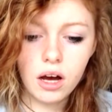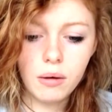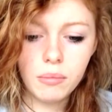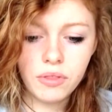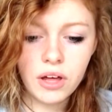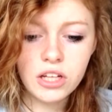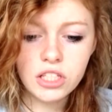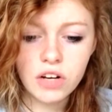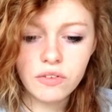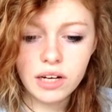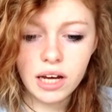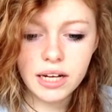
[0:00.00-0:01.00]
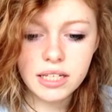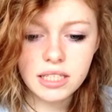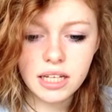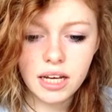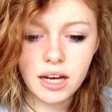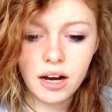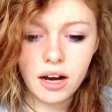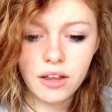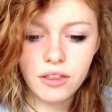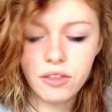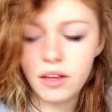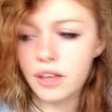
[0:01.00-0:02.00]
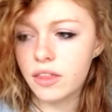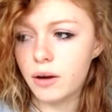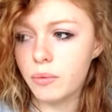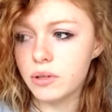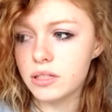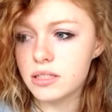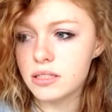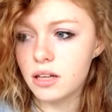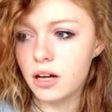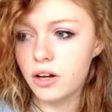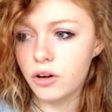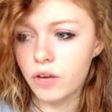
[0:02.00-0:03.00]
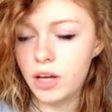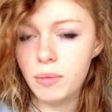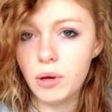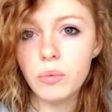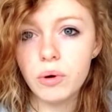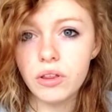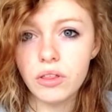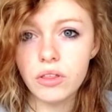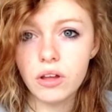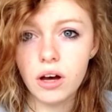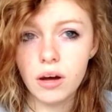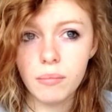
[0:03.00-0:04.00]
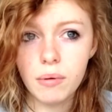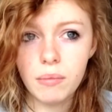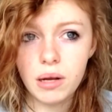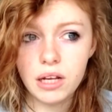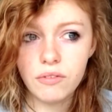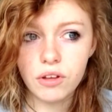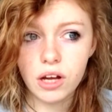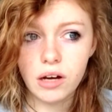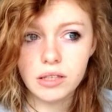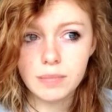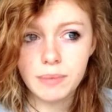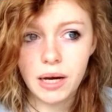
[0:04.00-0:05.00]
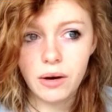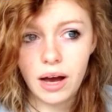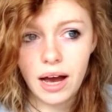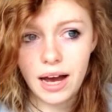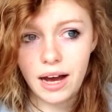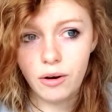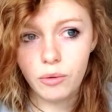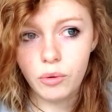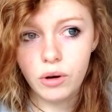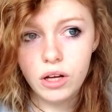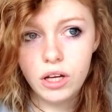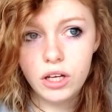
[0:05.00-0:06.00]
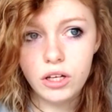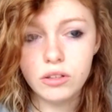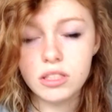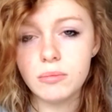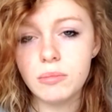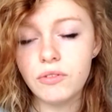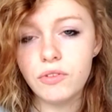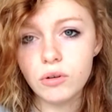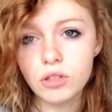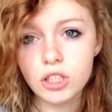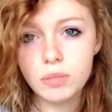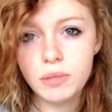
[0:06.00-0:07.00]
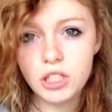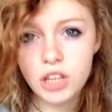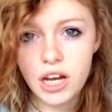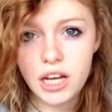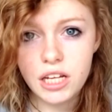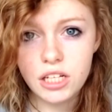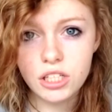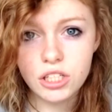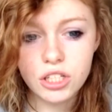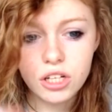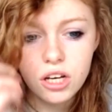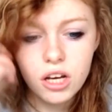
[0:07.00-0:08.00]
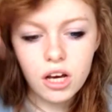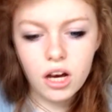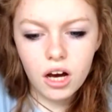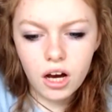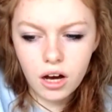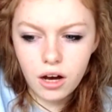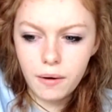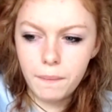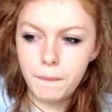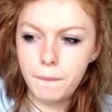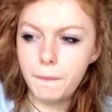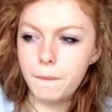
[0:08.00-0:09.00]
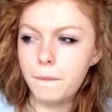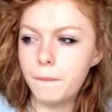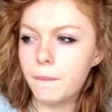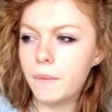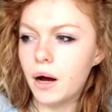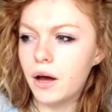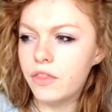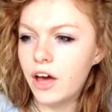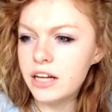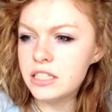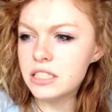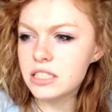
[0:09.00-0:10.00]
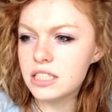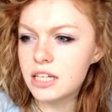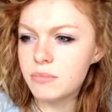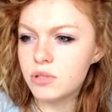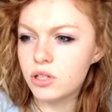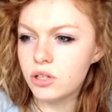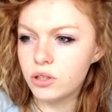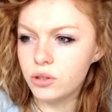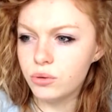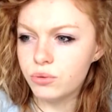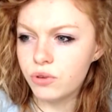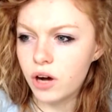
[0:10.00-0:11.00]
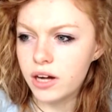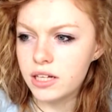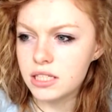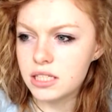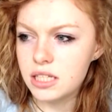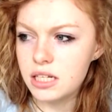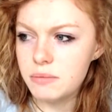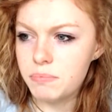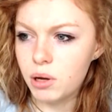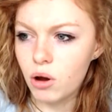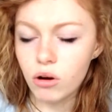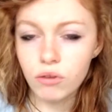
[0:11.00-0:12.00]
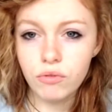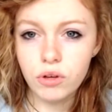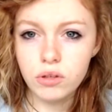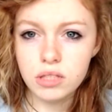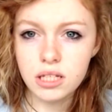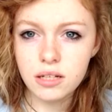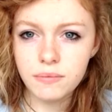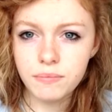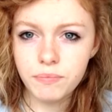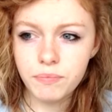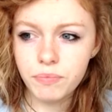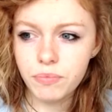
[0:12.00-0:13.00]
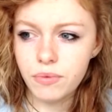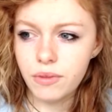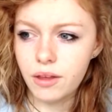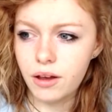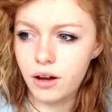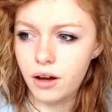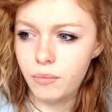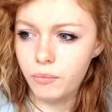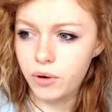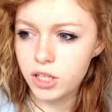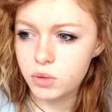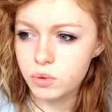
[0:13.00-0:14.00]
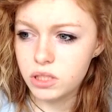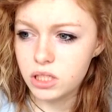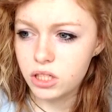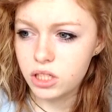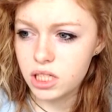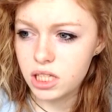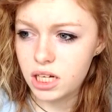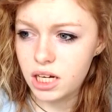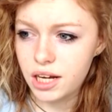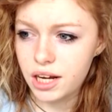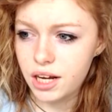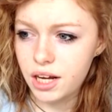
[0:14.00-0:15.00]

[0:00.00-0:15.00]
They generally liked it. I think there was an agreement with many of the girls about how, some of the filters should be changed. They didn't seem to find the plot confusing, which was a good thing.